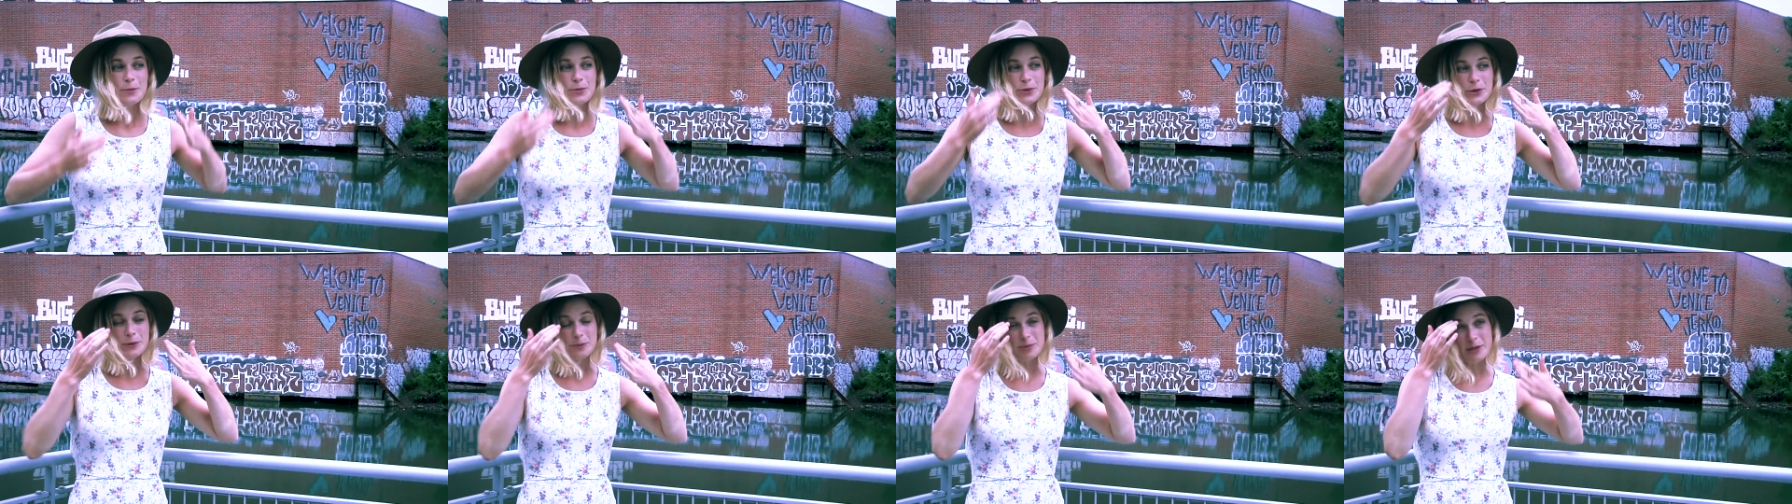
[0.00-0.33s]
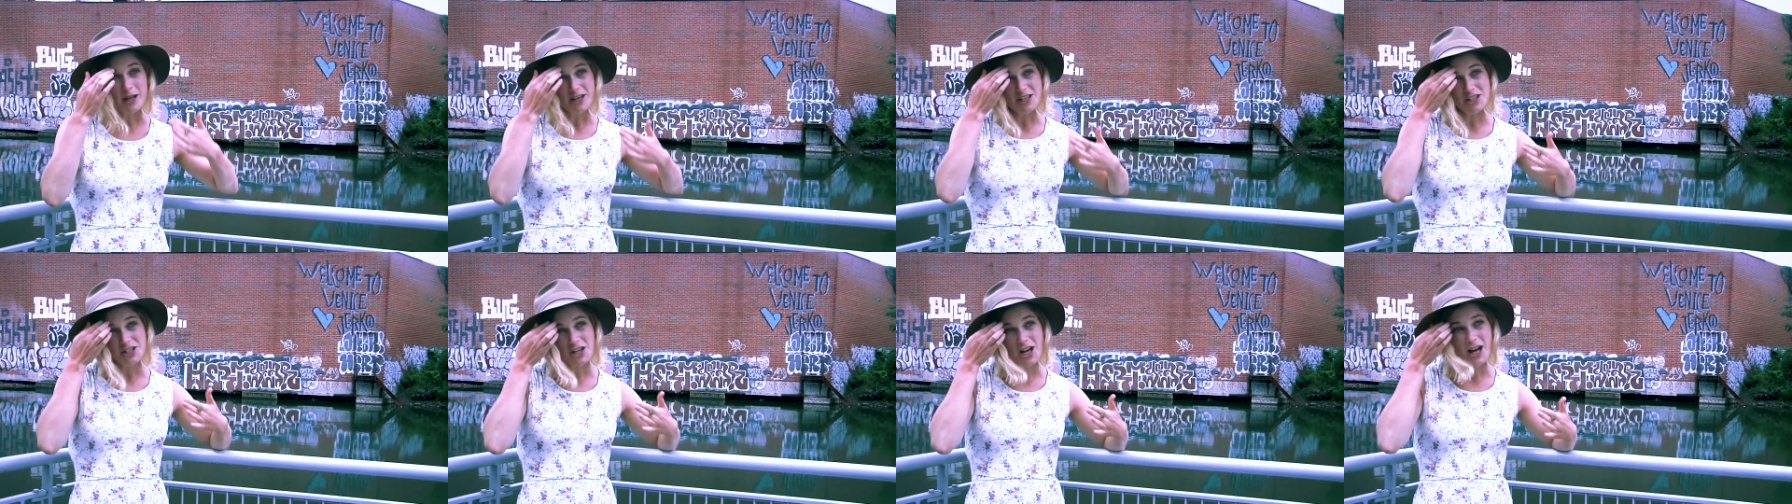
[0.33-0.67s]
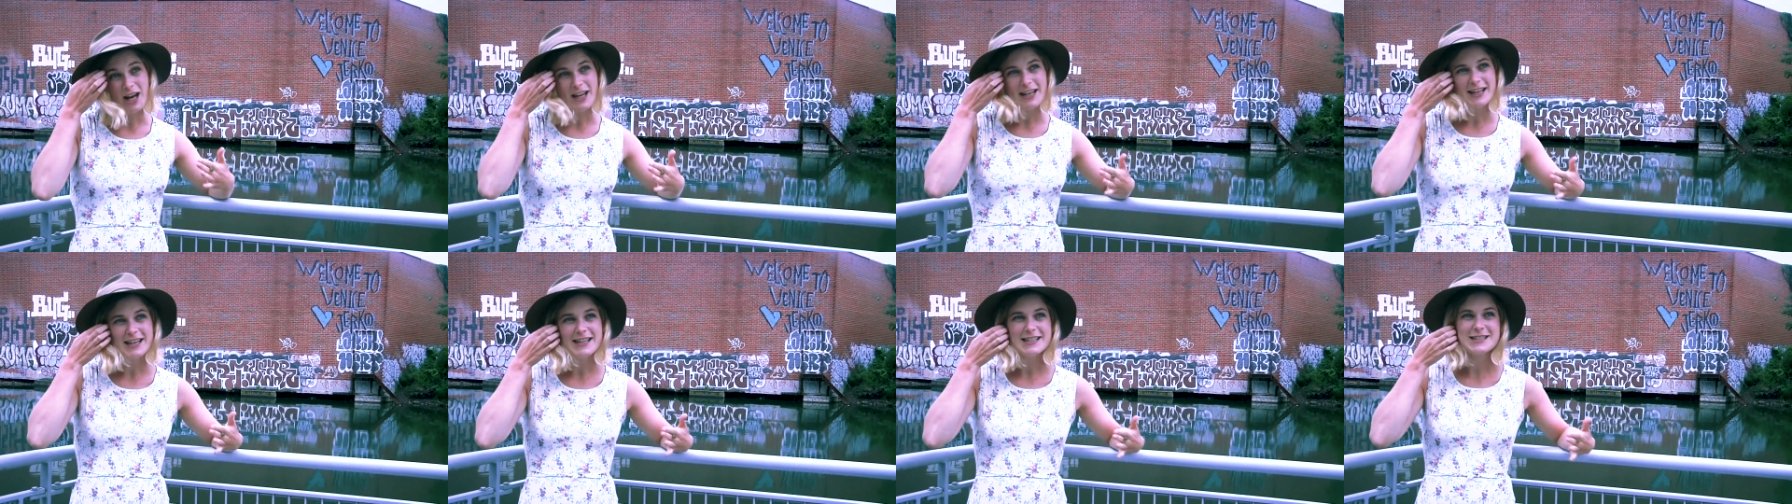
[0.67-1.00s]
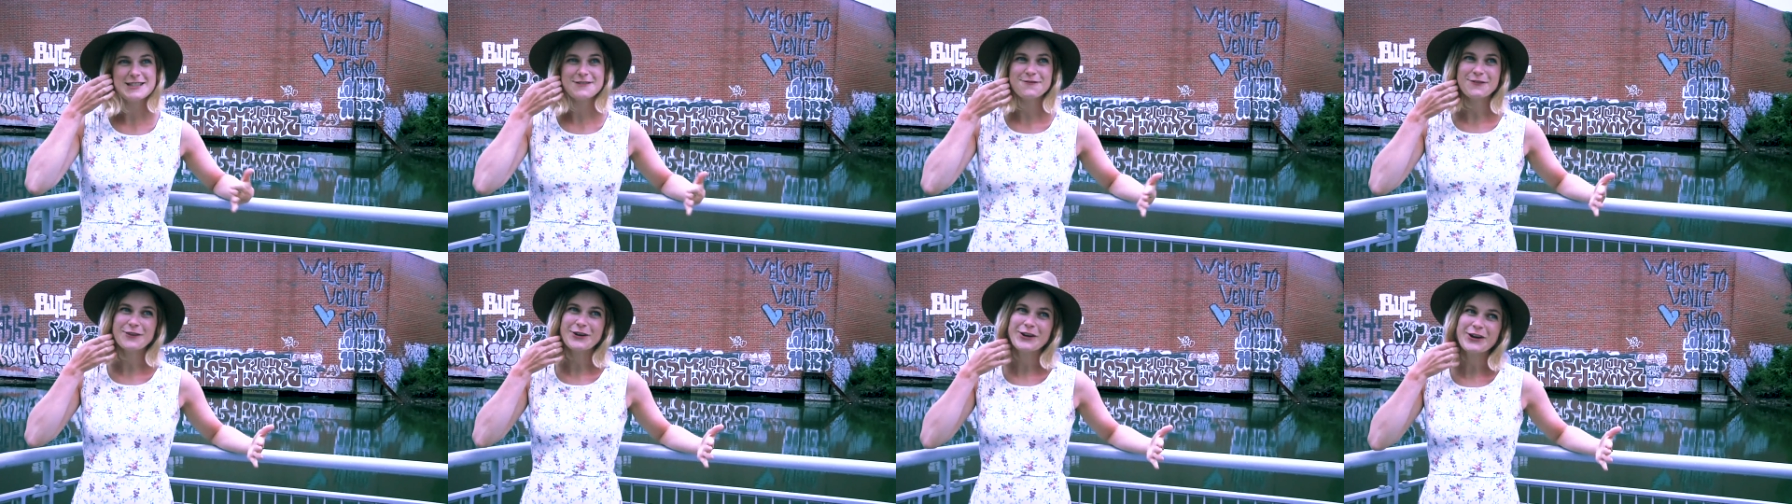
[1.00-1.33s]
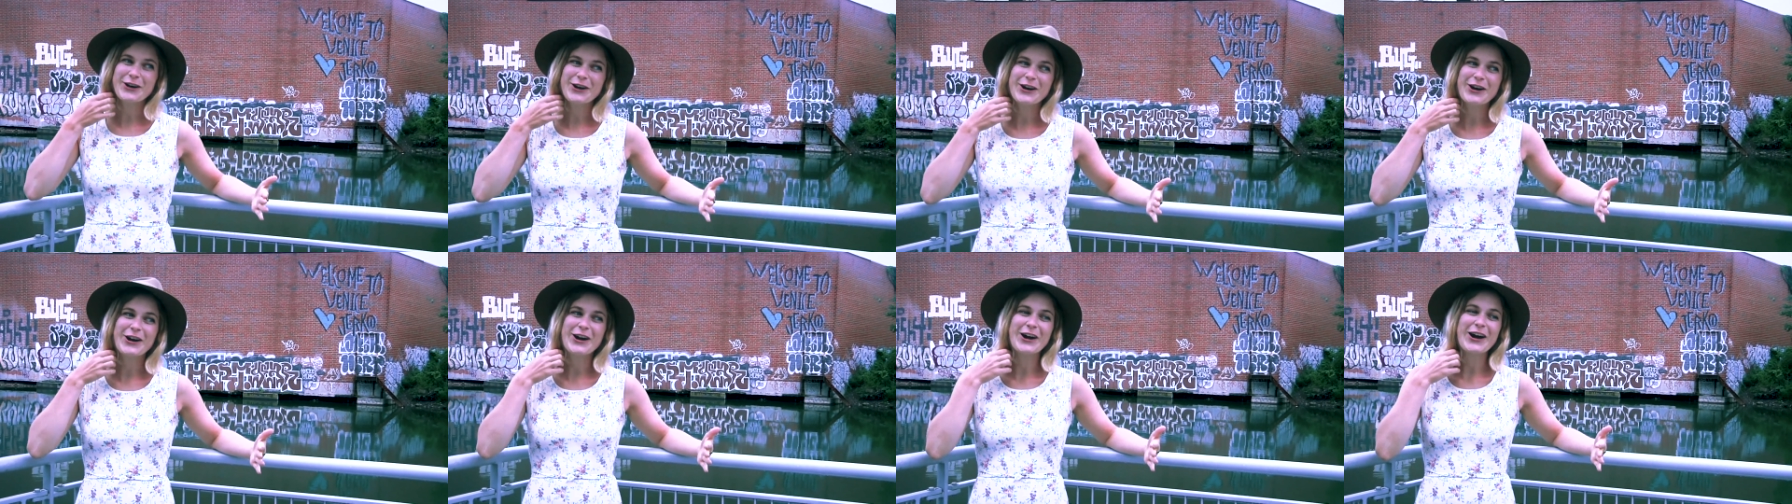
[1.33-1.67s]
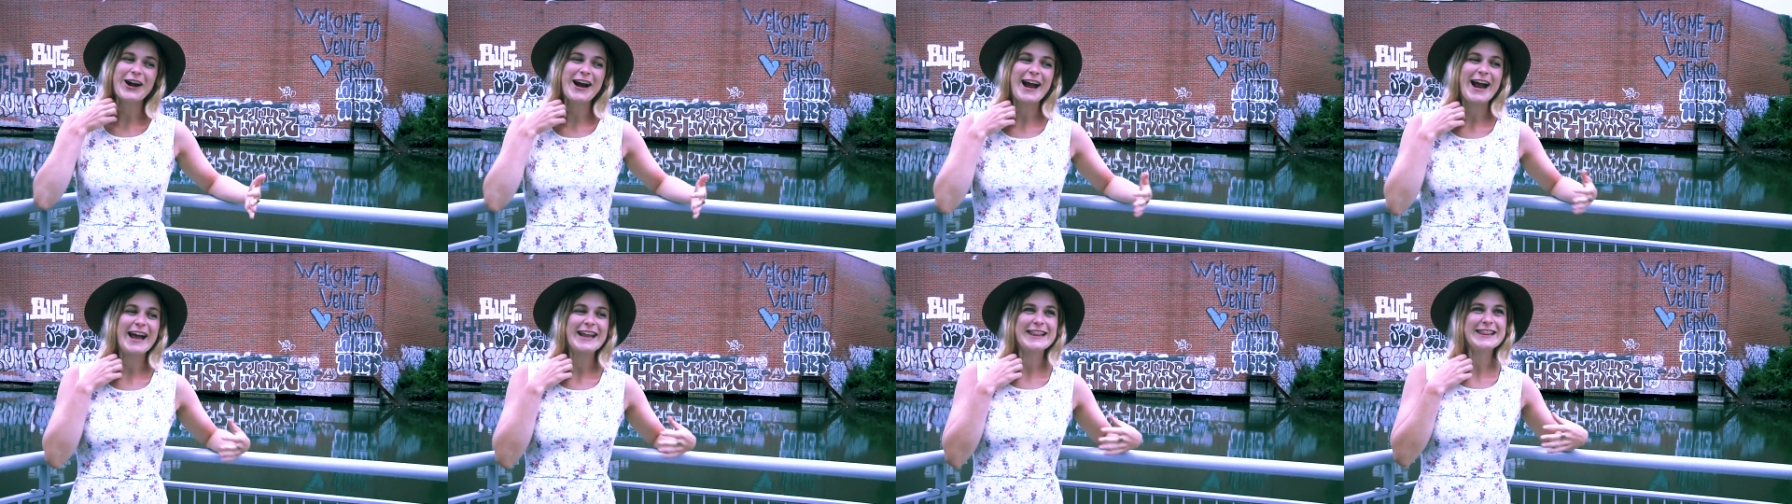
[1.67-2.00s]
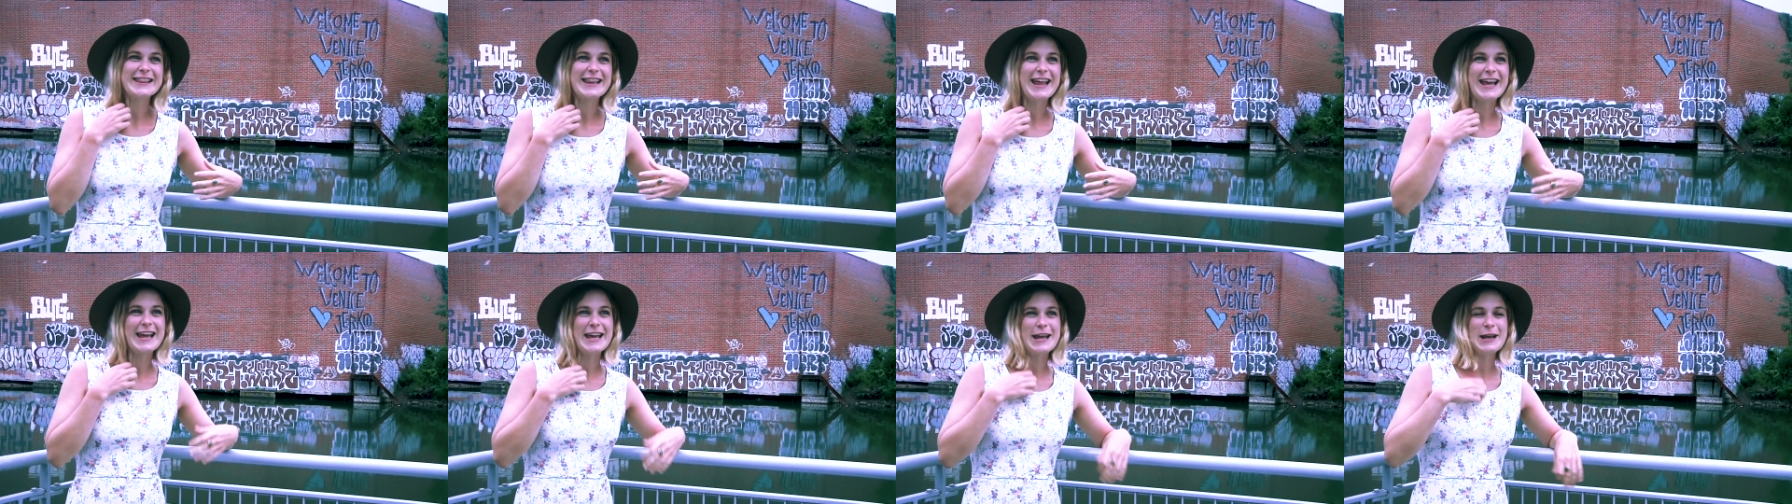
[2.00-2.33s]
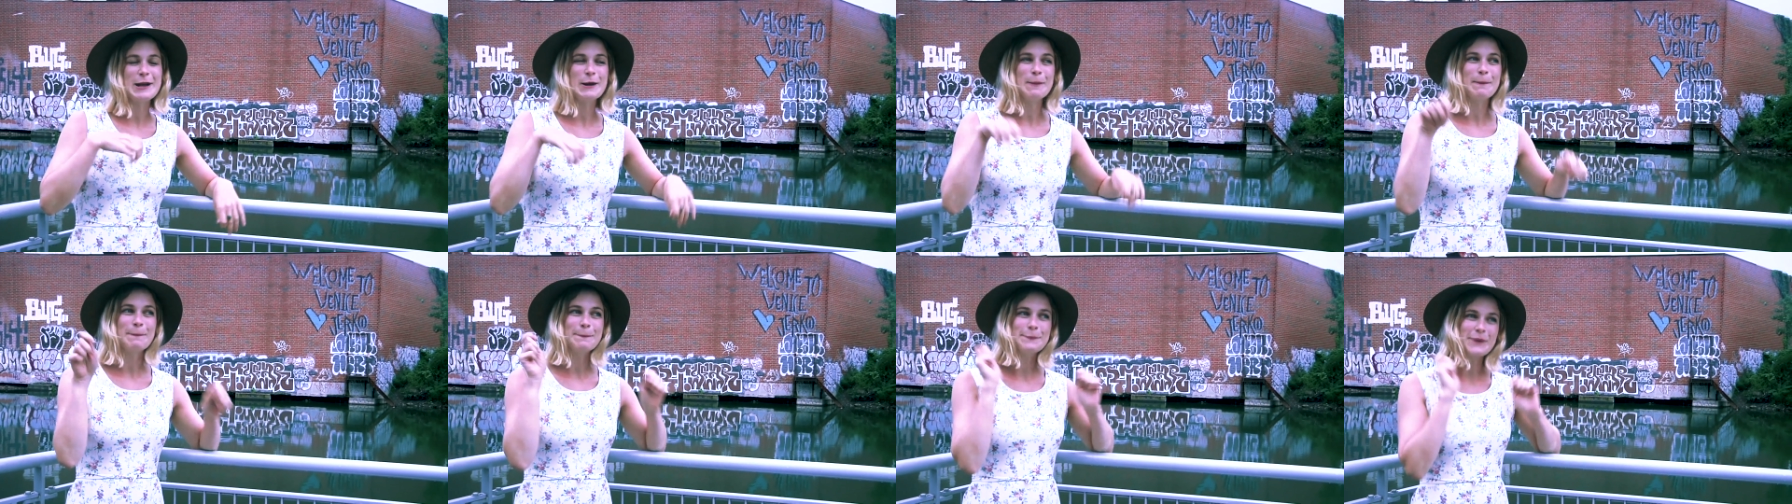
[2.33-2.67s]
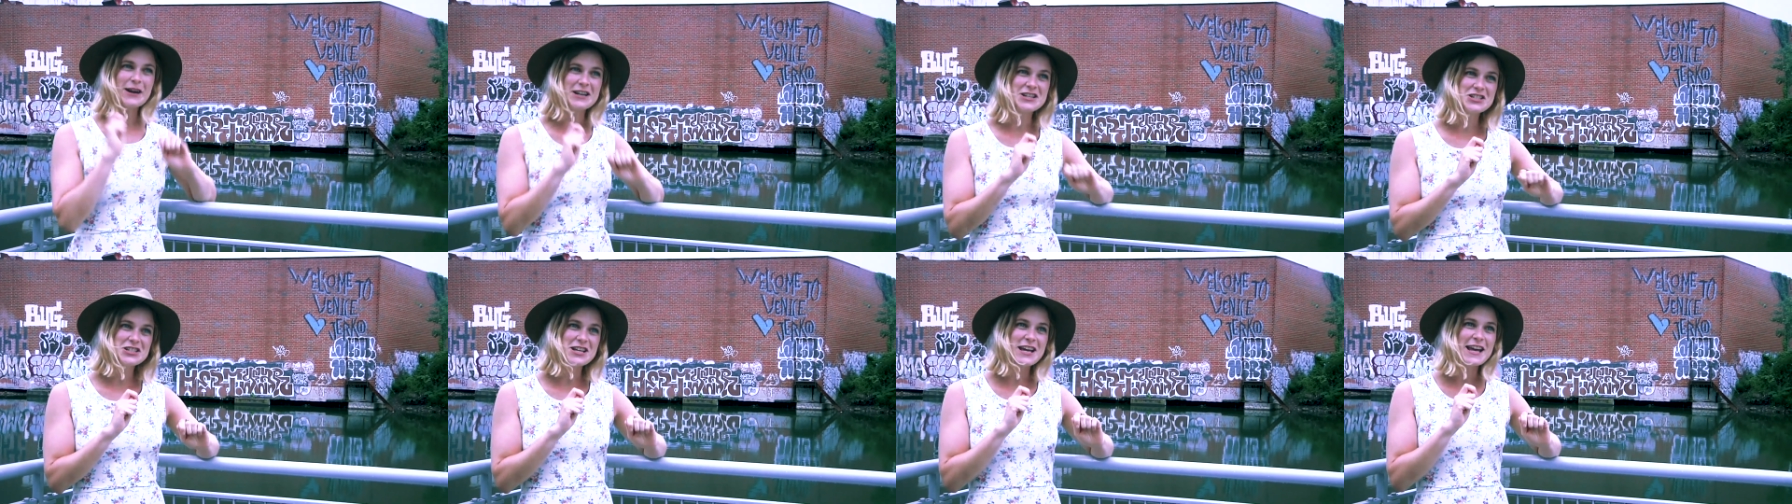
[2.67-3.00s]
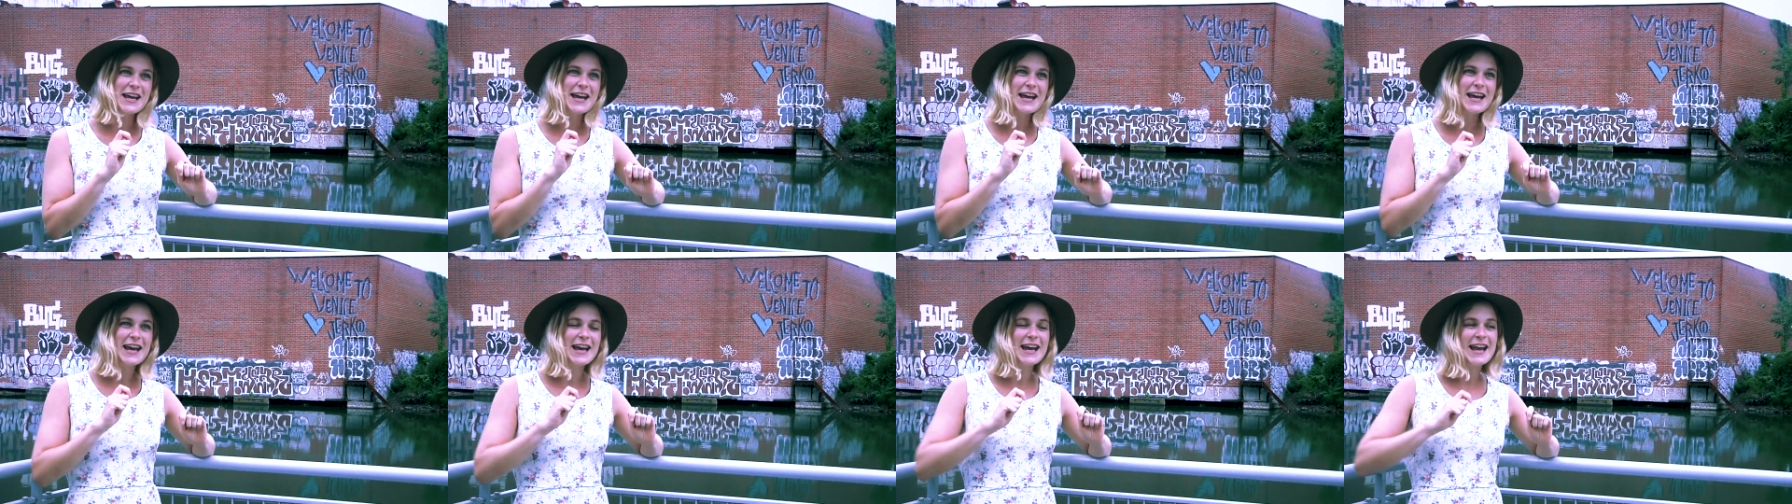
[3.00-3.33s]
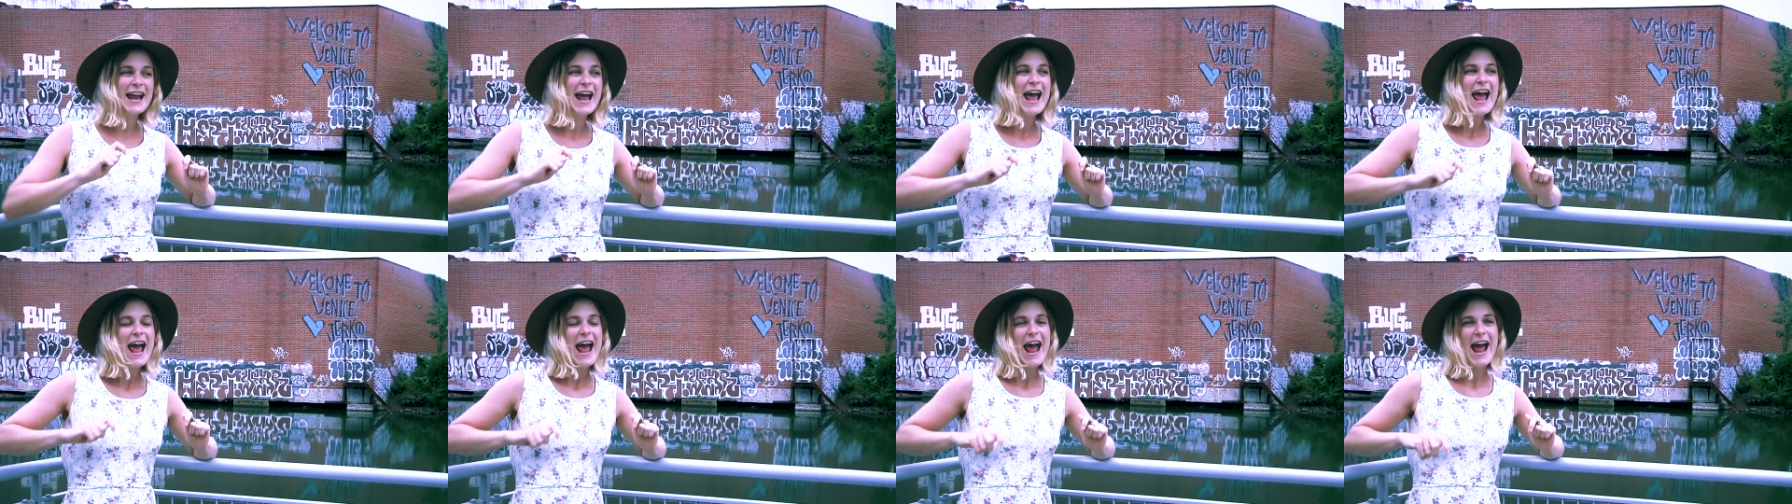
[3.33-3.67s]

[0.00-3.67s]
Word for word: put blush on its fur and like brush it